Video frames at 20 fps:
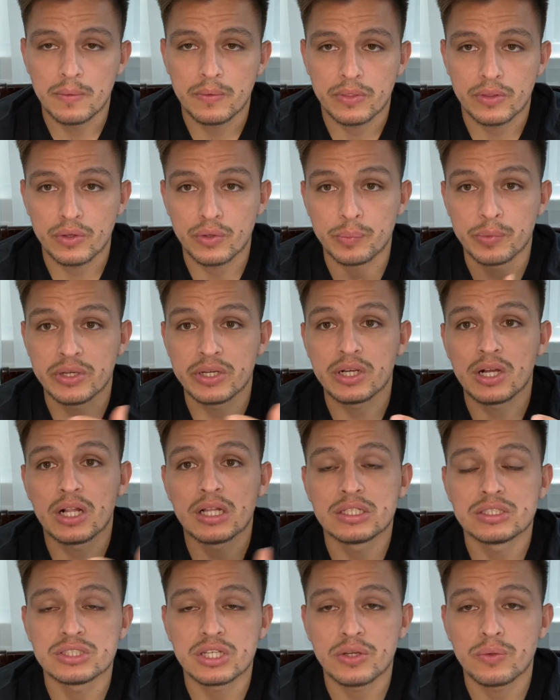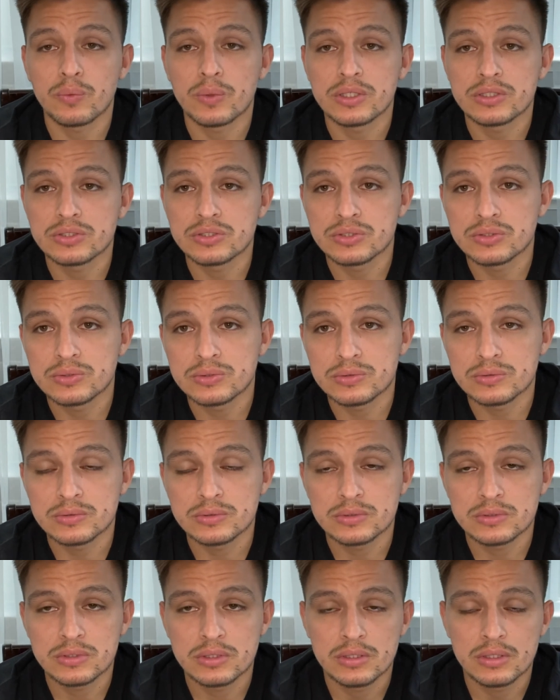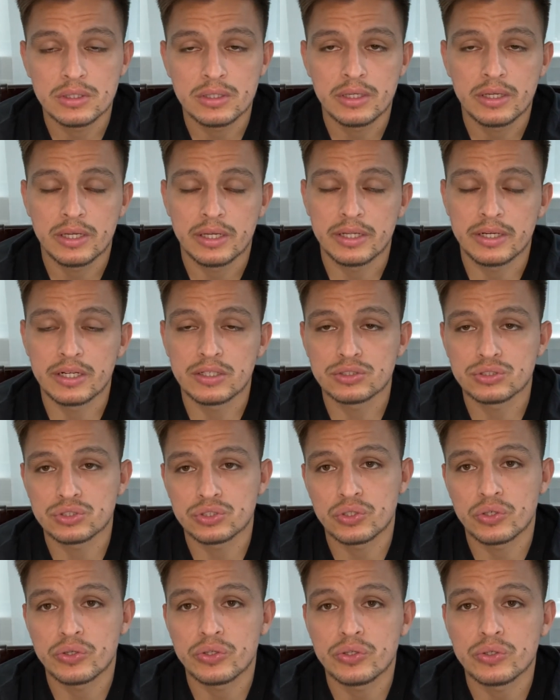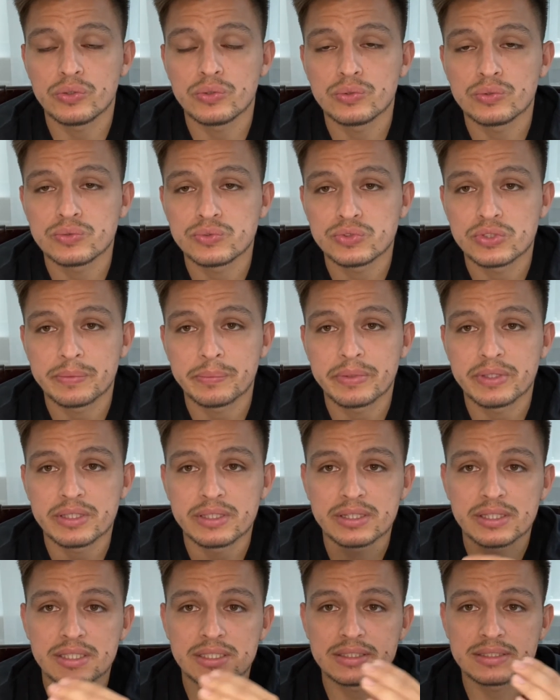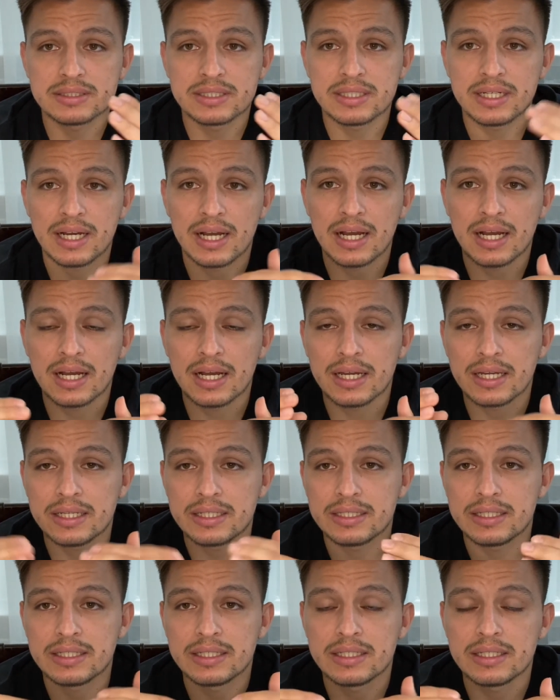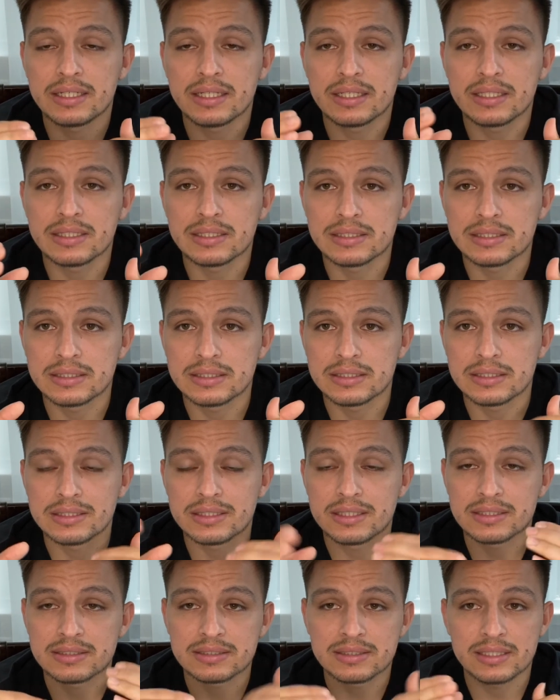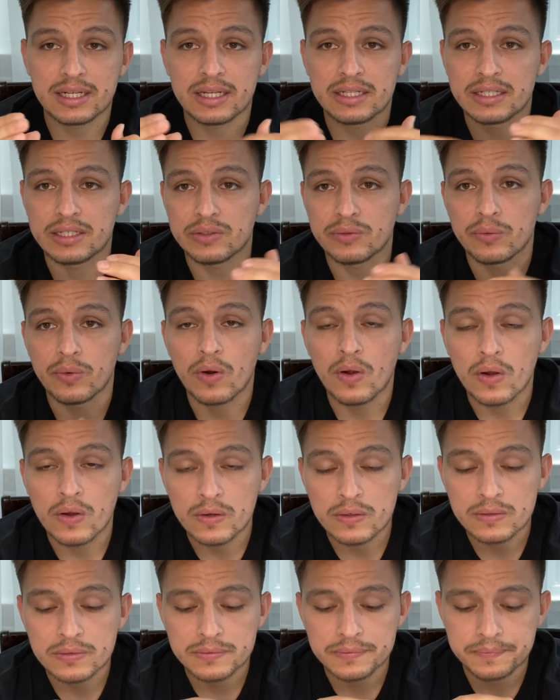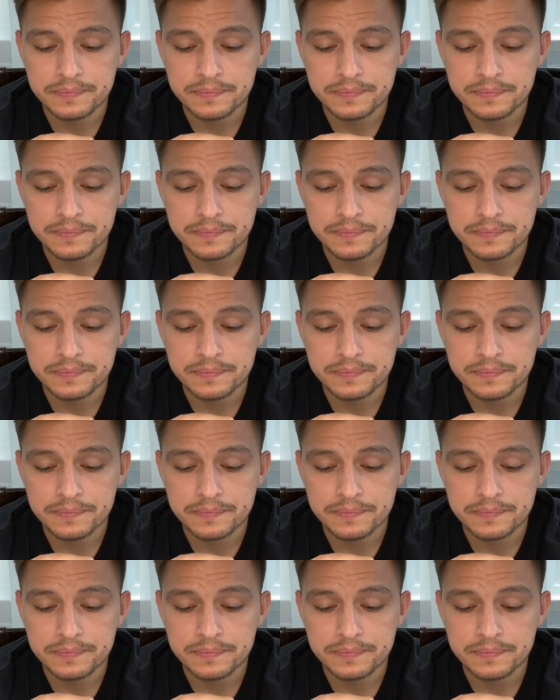the community college I went to, and I'll show you some of the things that I did and the things that I did wrong.